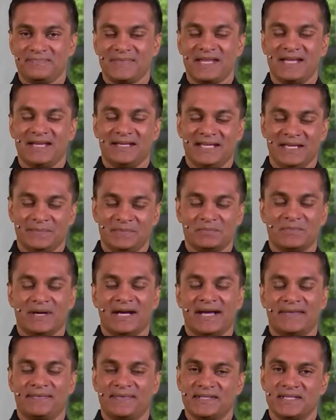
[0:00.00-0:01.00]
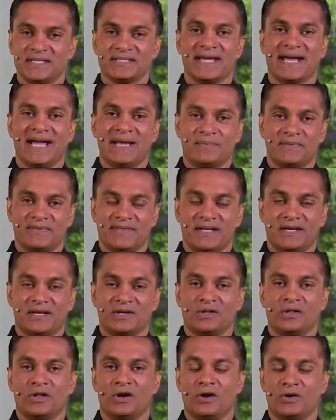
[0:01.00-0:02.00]
Keep in mind, this is
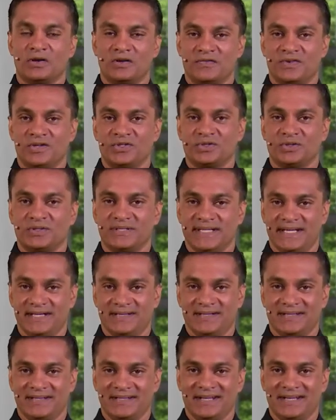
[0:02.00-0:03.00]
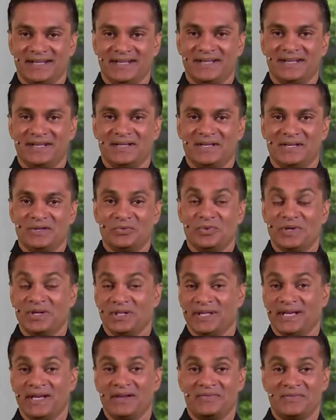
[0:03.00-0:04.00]
hypothetical artificial data. In real
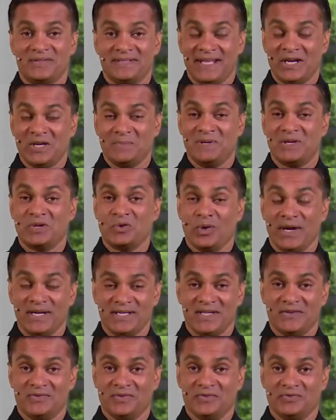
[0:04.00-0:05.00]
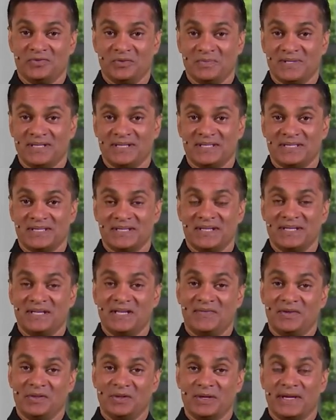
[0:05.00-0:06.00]
life, the data would be quite different from this. If you
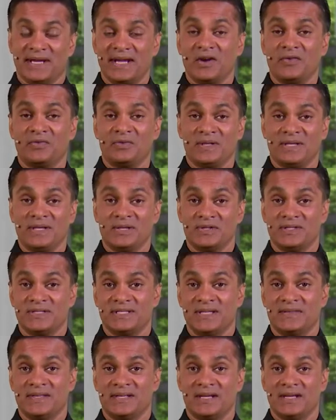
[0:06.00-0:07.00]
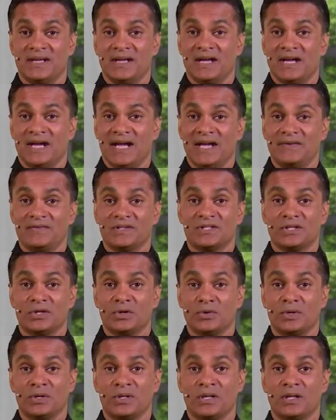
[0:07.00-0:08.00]
look carefully, you'll see that I have a
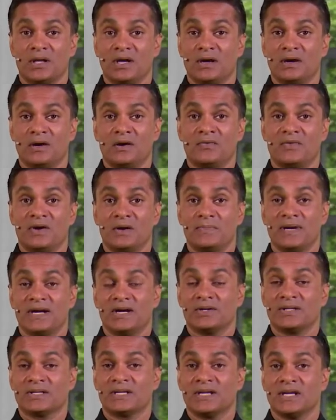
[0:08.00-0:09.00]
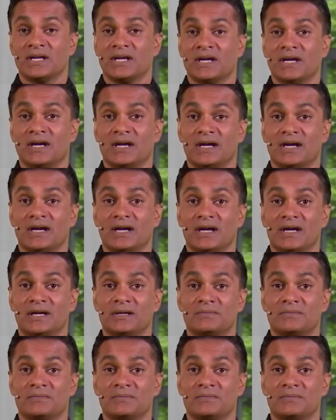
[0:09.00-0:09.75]
total of about, I